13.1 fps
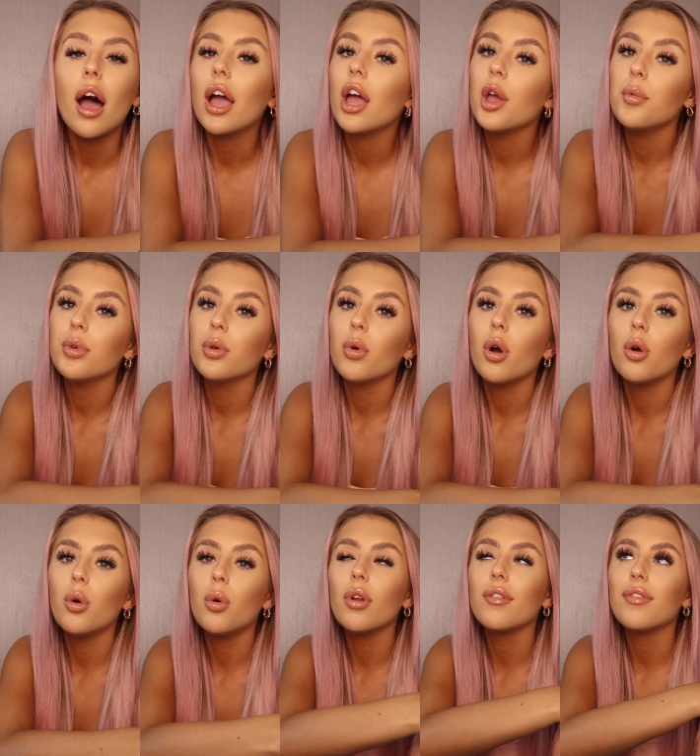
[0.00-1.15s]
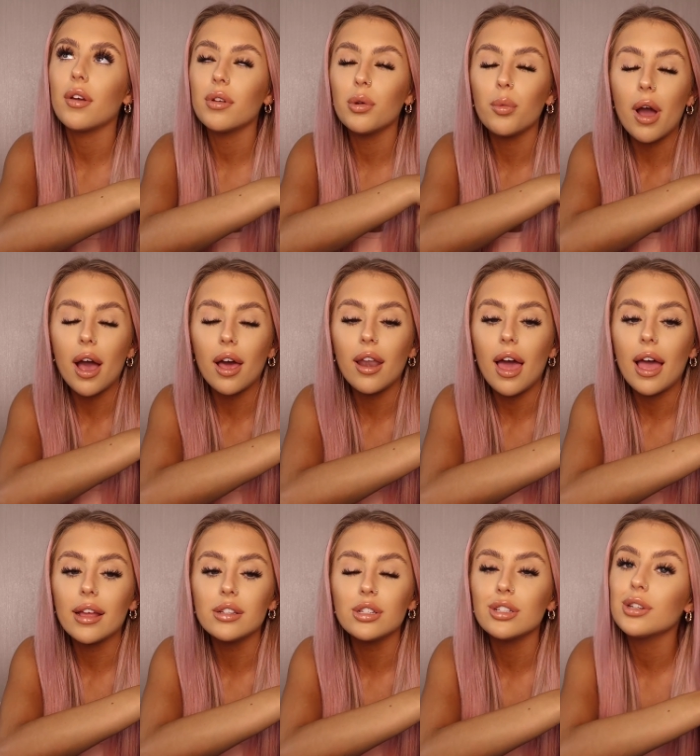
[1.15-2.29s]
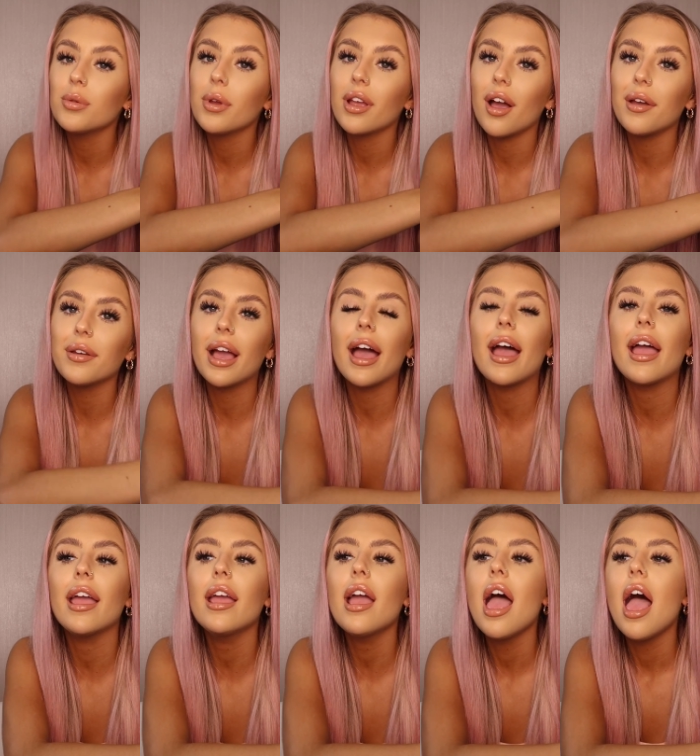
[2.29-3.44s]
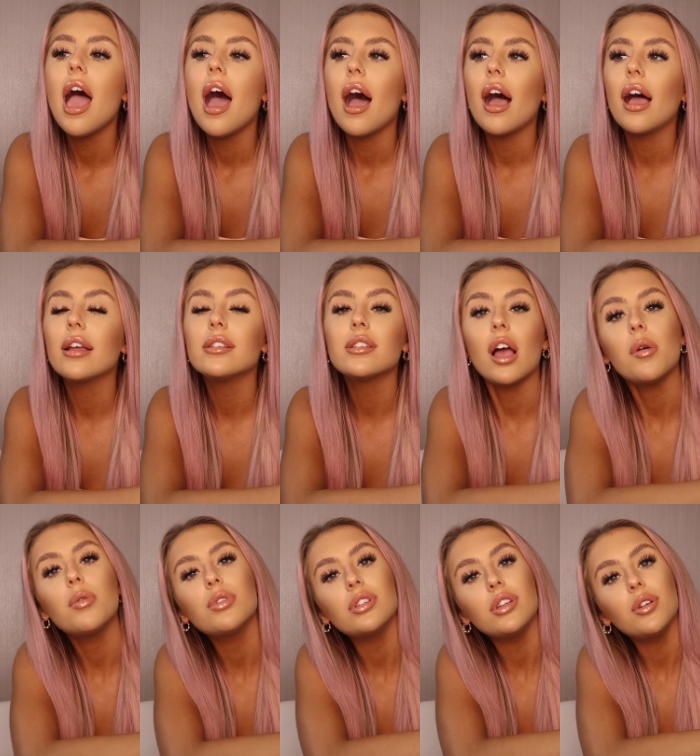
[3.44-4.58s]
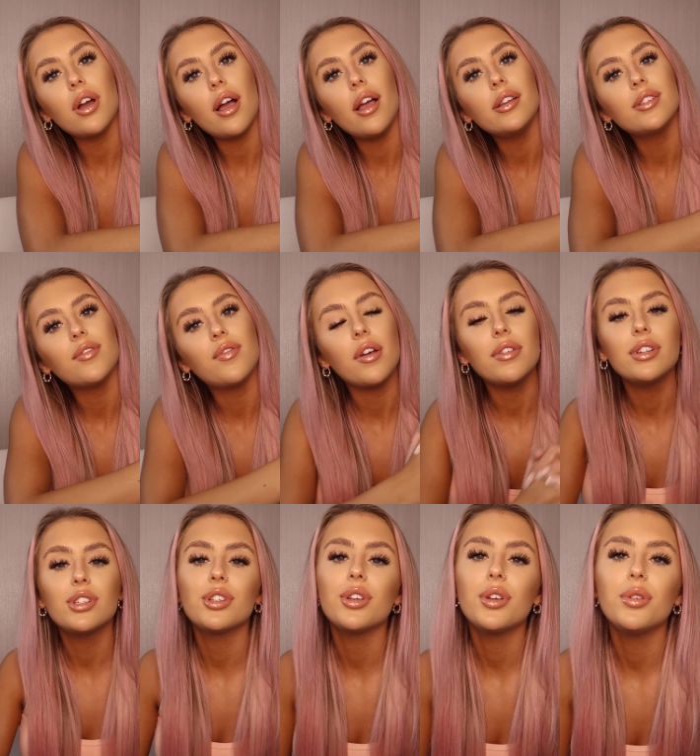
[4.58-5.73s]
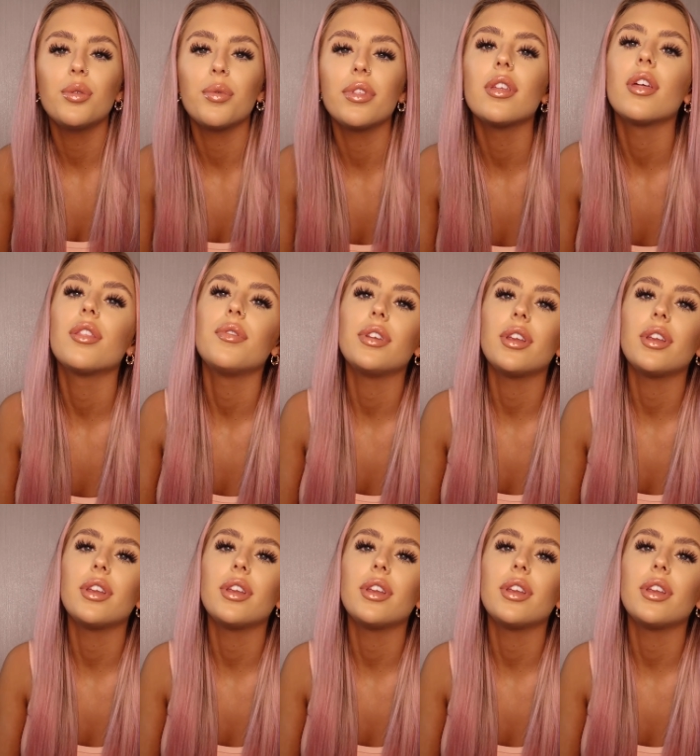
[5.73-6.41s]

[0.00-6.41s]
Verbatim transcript: I hope you are all very well and doing okay. And I will see you guys very soon with another